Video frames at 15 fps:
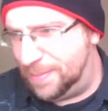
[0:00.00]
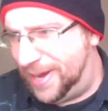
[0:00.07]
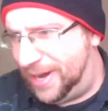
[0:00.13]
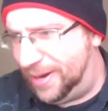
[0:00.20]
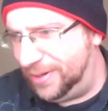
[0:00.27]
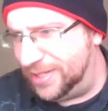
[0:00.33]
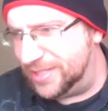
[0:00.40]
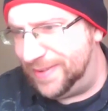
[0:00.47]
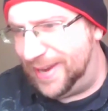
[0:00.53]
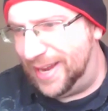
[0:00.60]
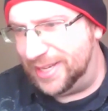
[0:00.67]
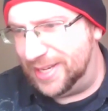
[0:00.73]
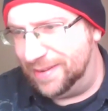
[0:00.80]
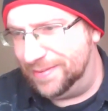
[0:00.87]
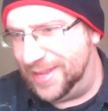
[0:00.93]
the perilous
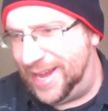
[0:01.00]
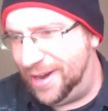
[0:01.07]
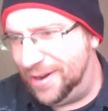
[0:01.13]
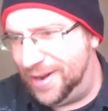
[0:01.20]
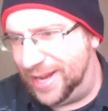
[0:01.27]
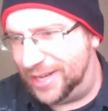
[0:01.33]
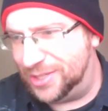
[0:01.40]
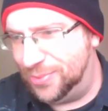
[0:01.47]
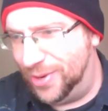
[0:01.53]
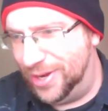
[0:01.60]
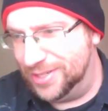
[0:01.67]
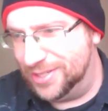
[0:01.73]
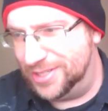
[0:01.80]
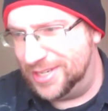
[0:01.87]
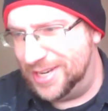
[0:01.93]
valley of the hair-necked
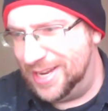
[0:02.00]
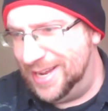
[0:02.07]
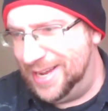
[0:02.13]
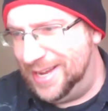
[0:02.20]
ones.